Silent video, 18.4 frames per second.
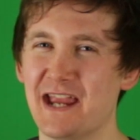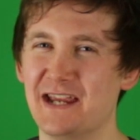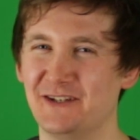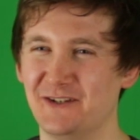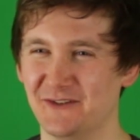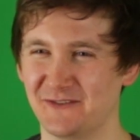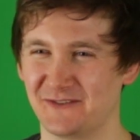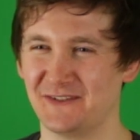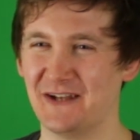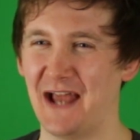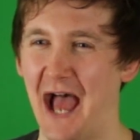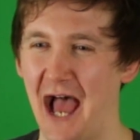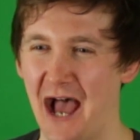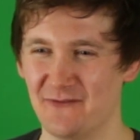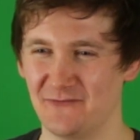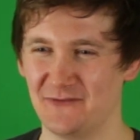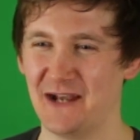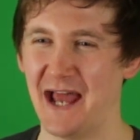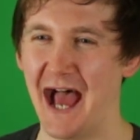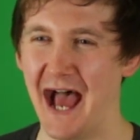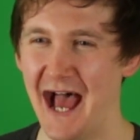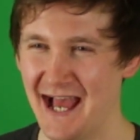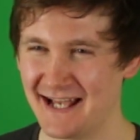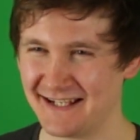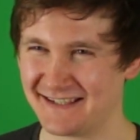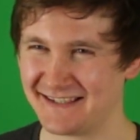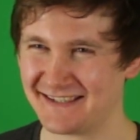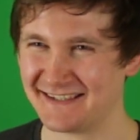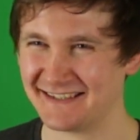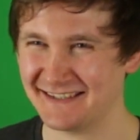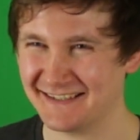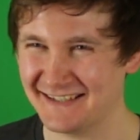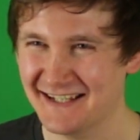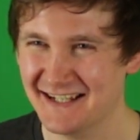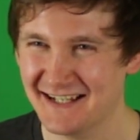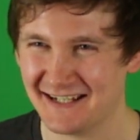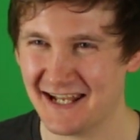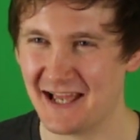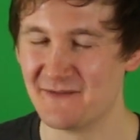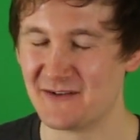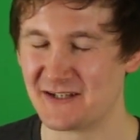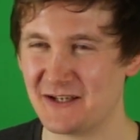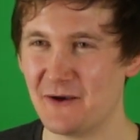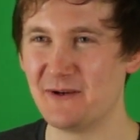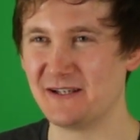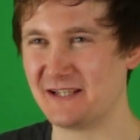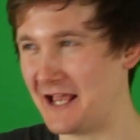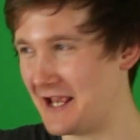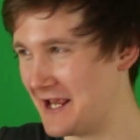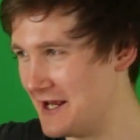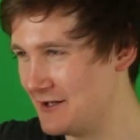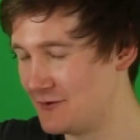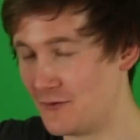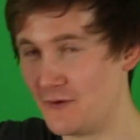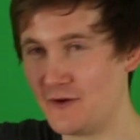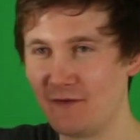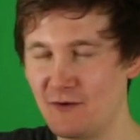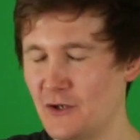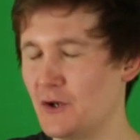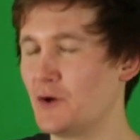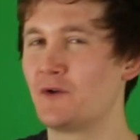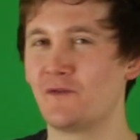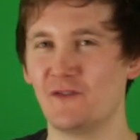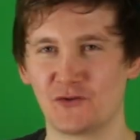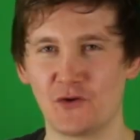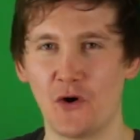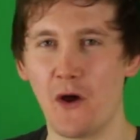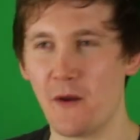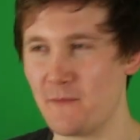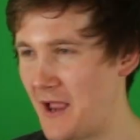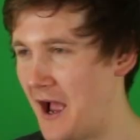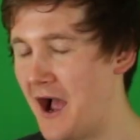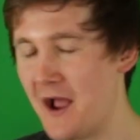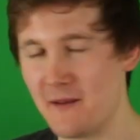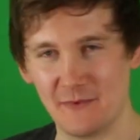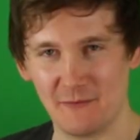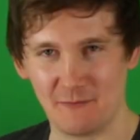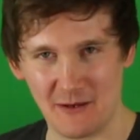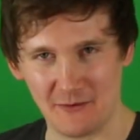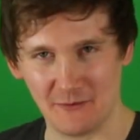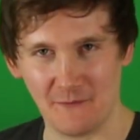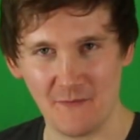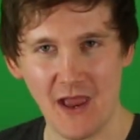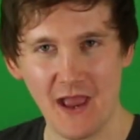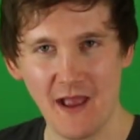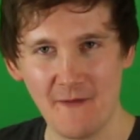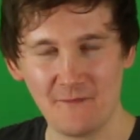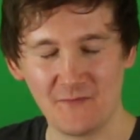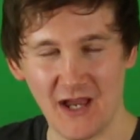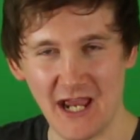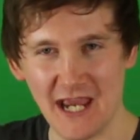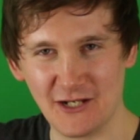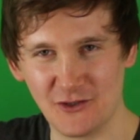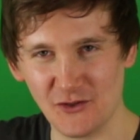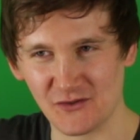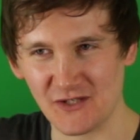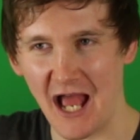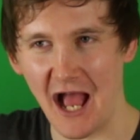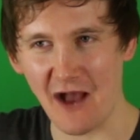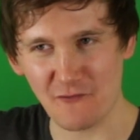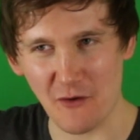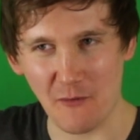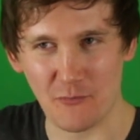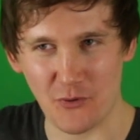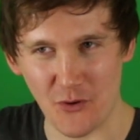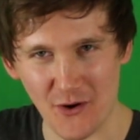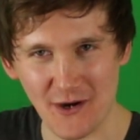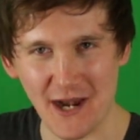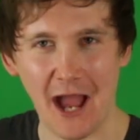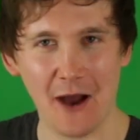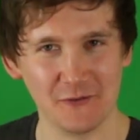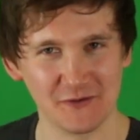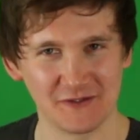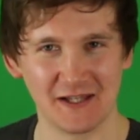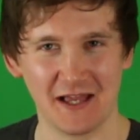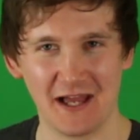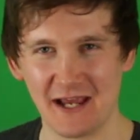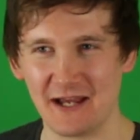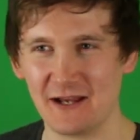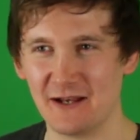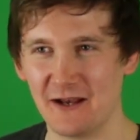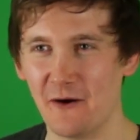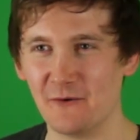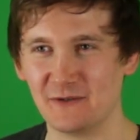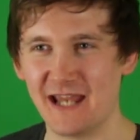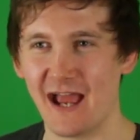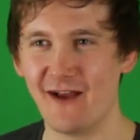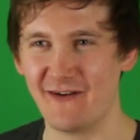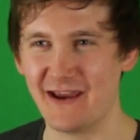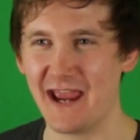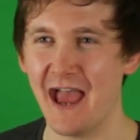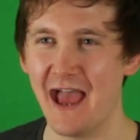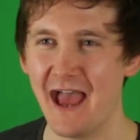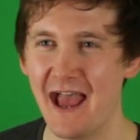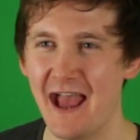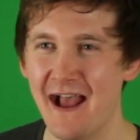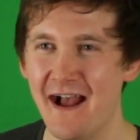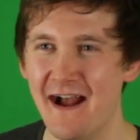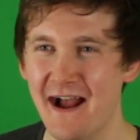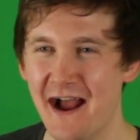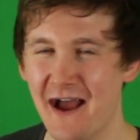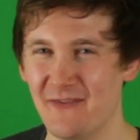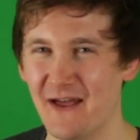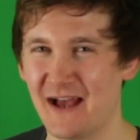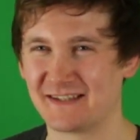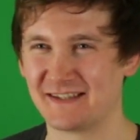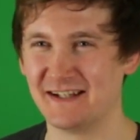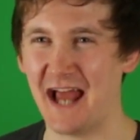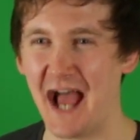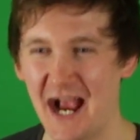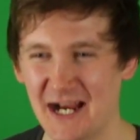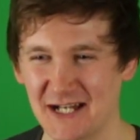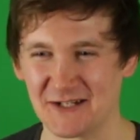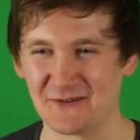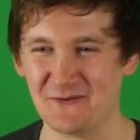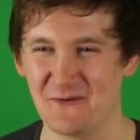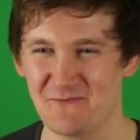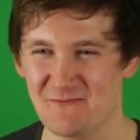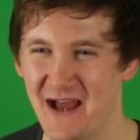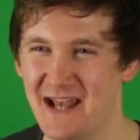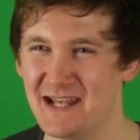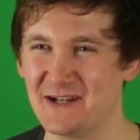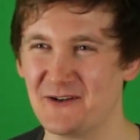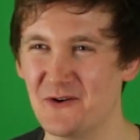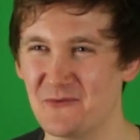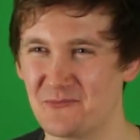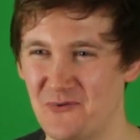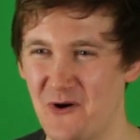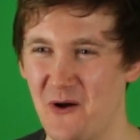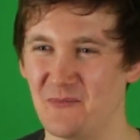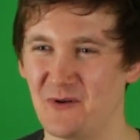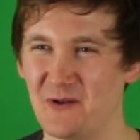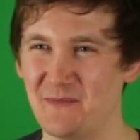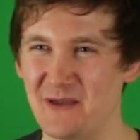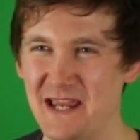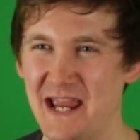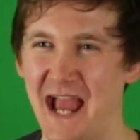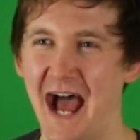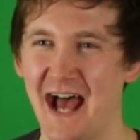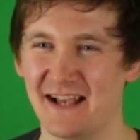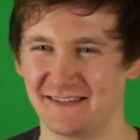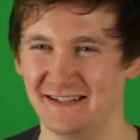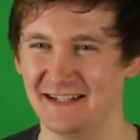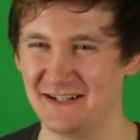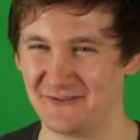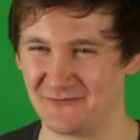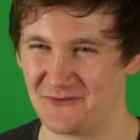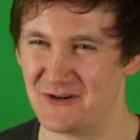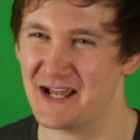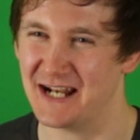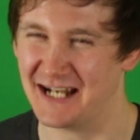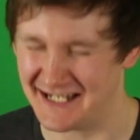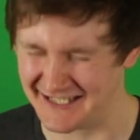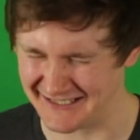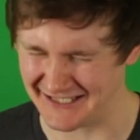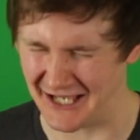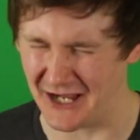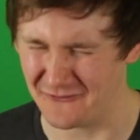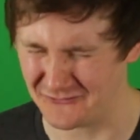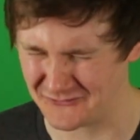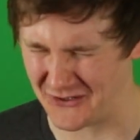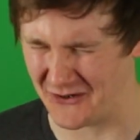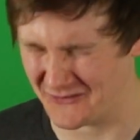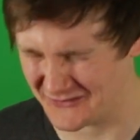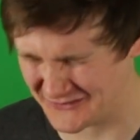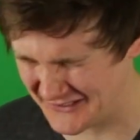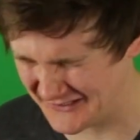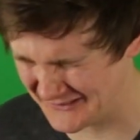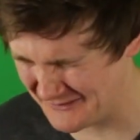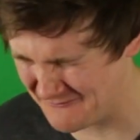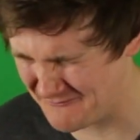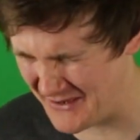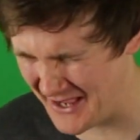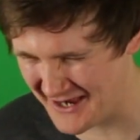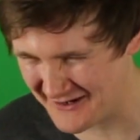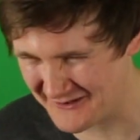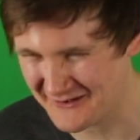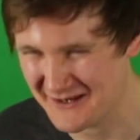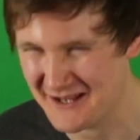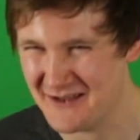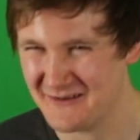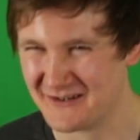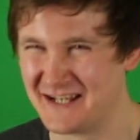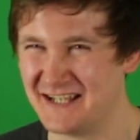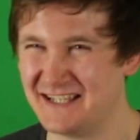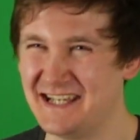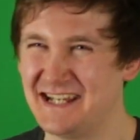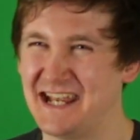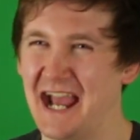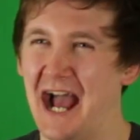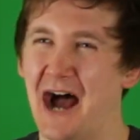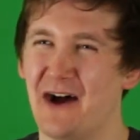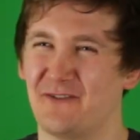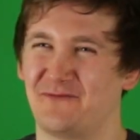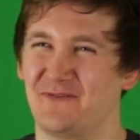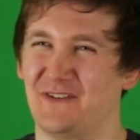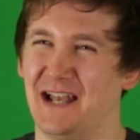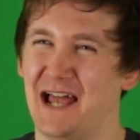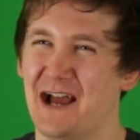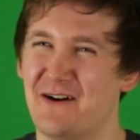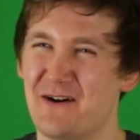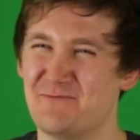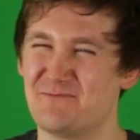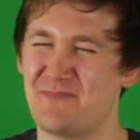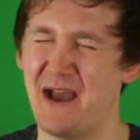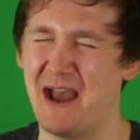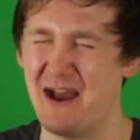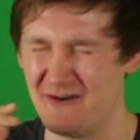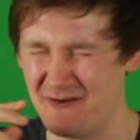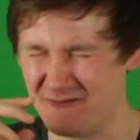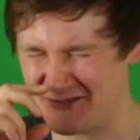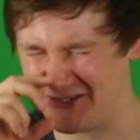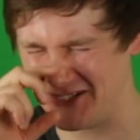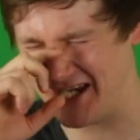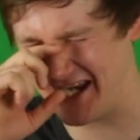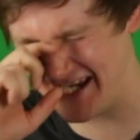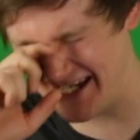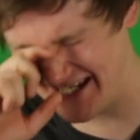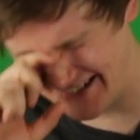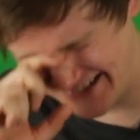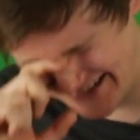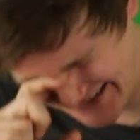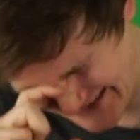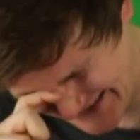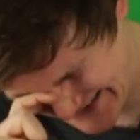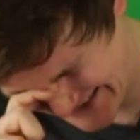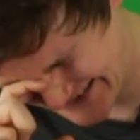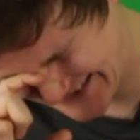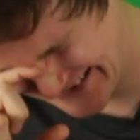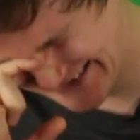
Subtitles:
he doesn't have an ass. Like, because he's like, if you look at the drawing behind me, people, like he doesn't have a pronounced like, derriere, and that's an actual medical problem he has, and he's really self-conscious about because he can't fill out a pair of jeans.